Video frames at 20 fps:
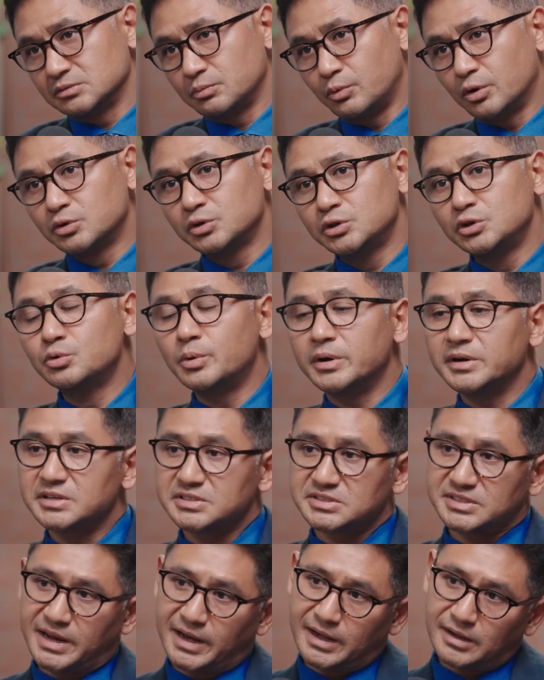What do you
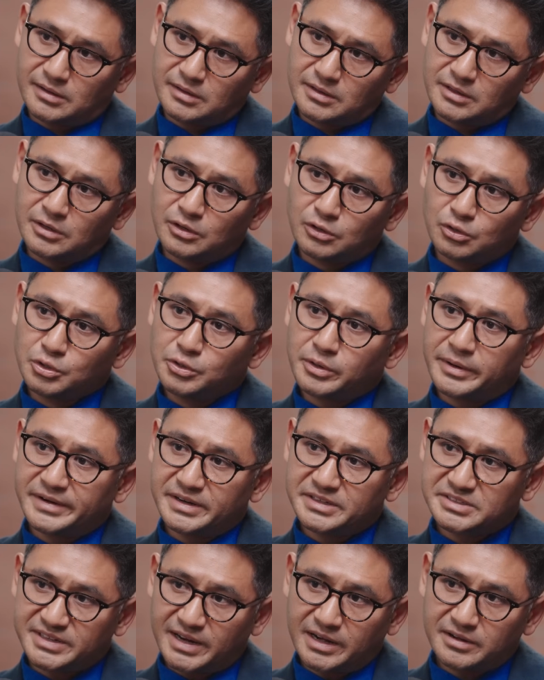understand? Do you
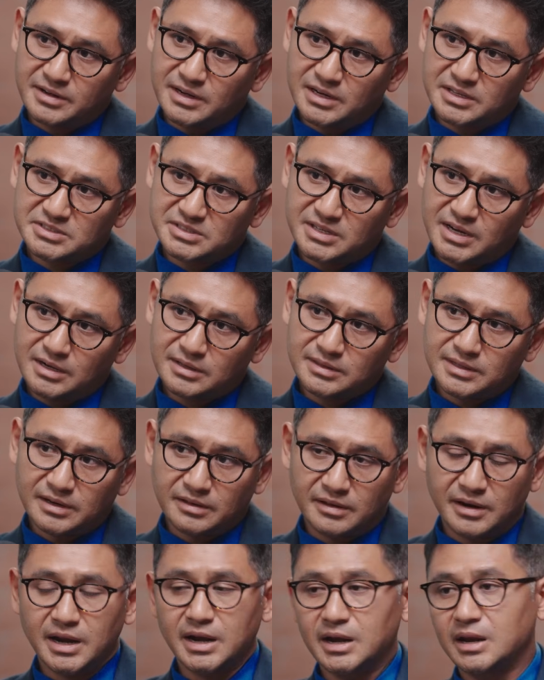understand real estate? Then
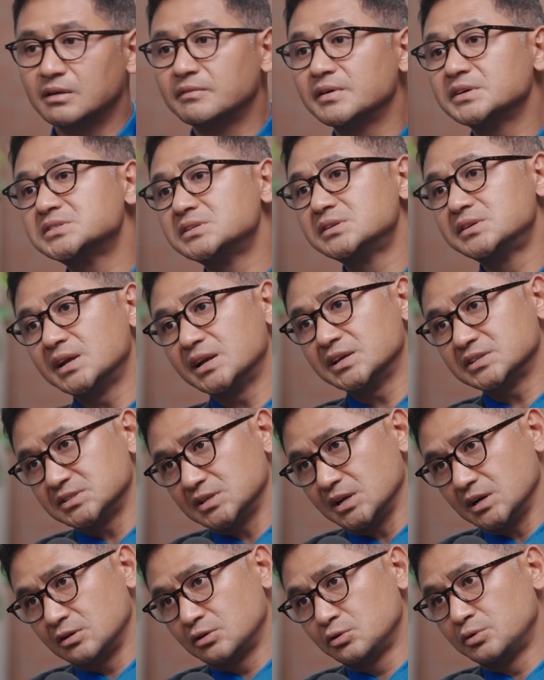great, invest in real
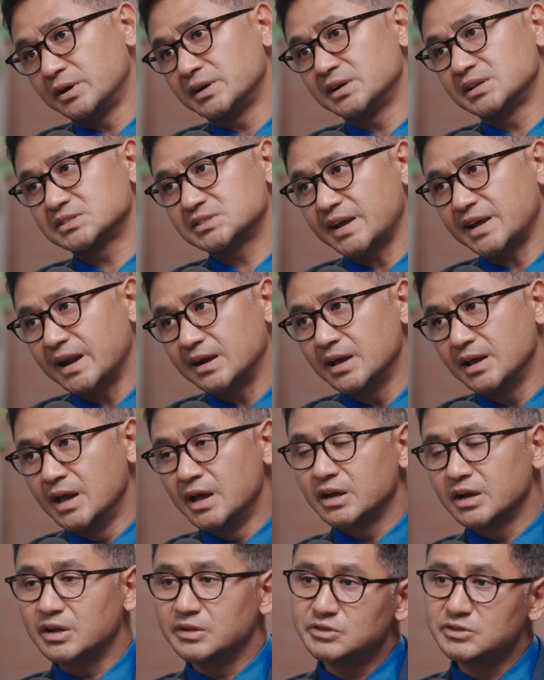estate. Do you understand
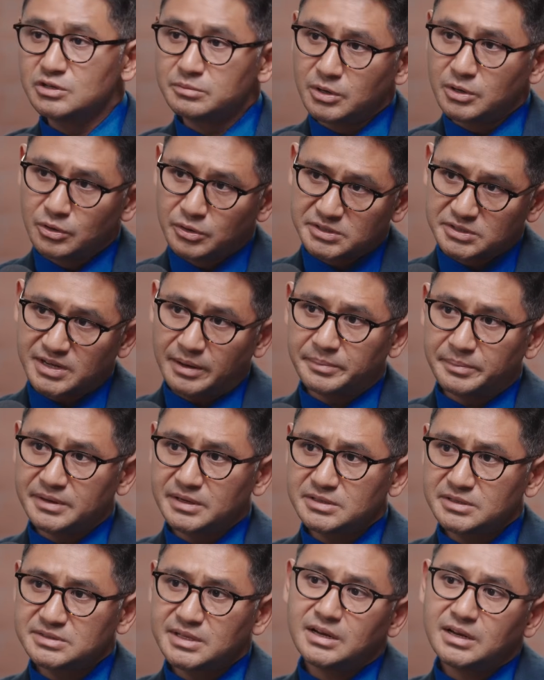consumer goods companies? Then